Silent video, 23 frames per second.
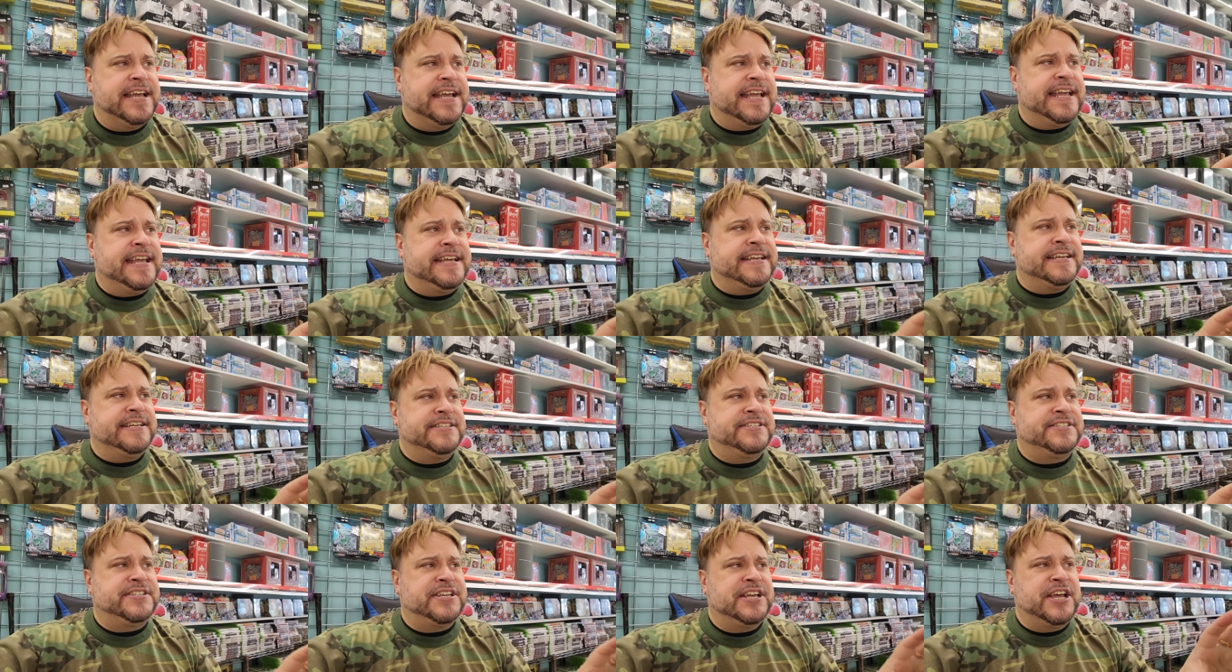
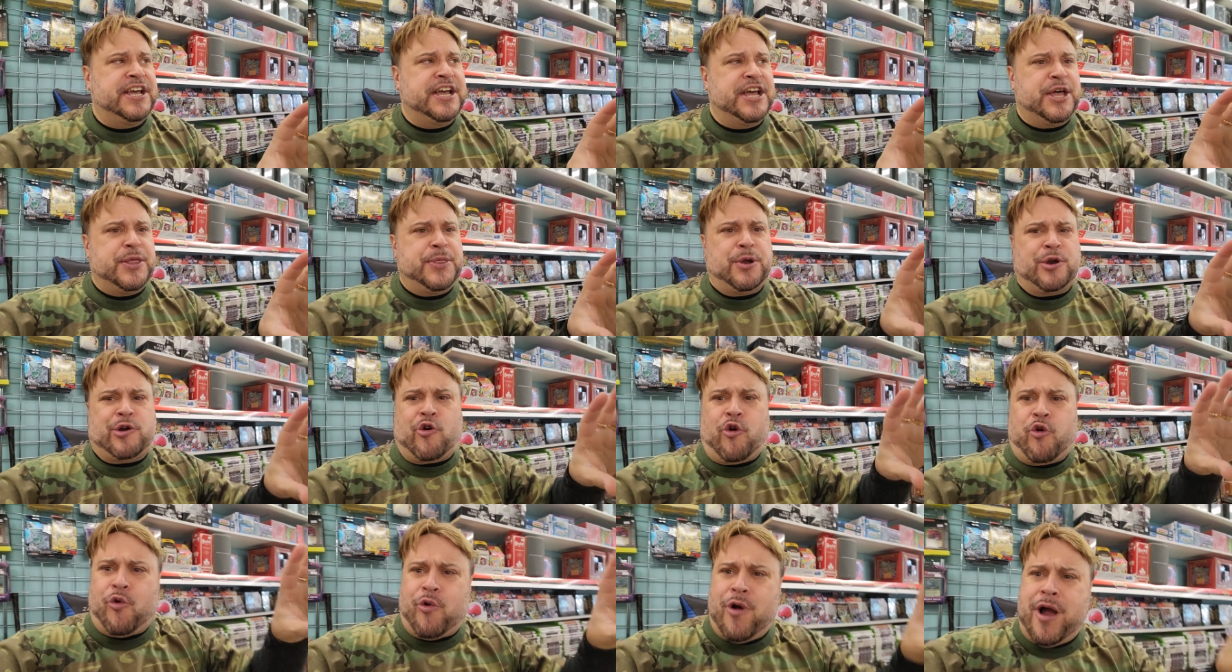is they're
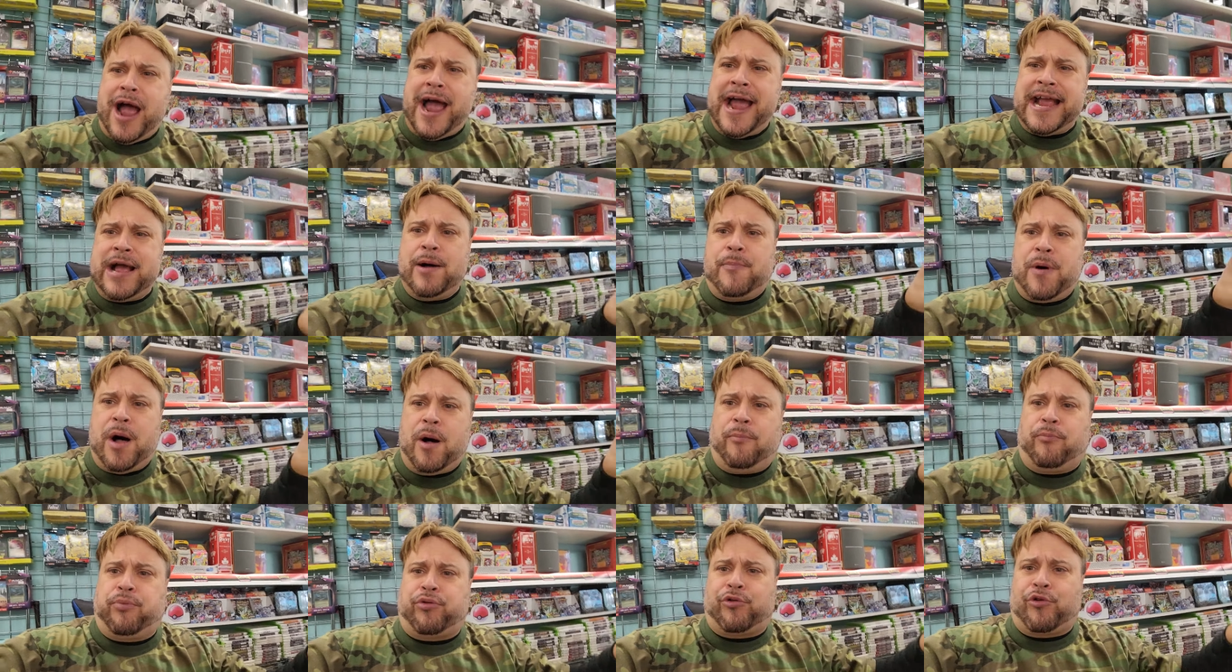crying
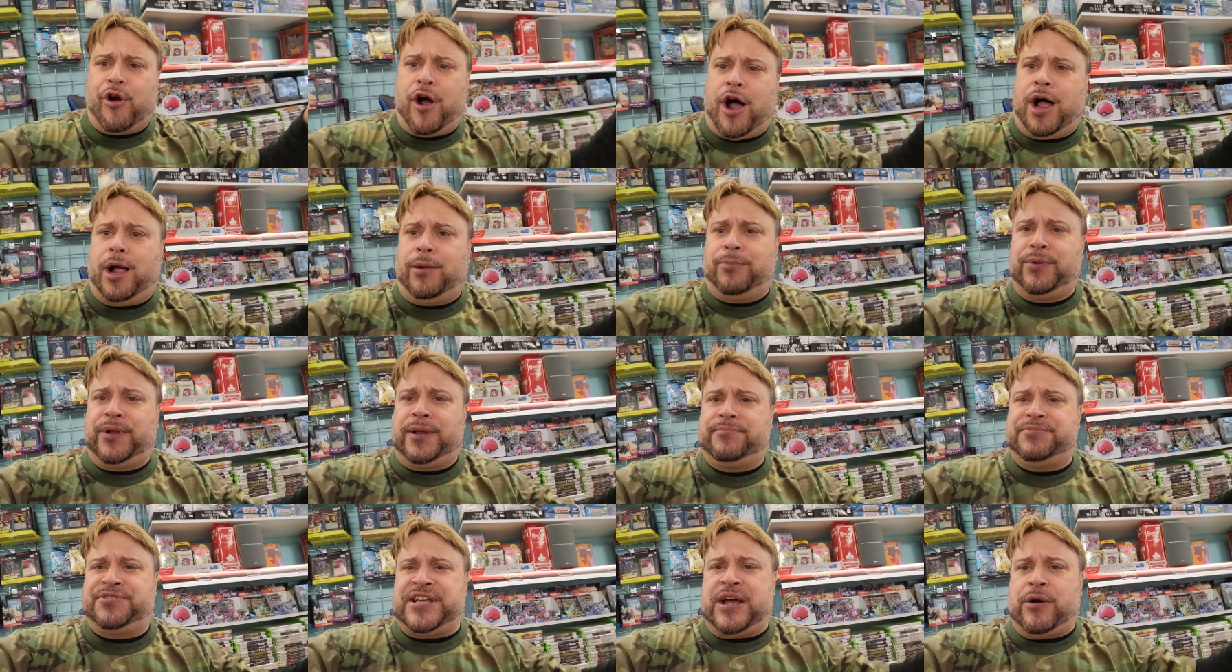about problems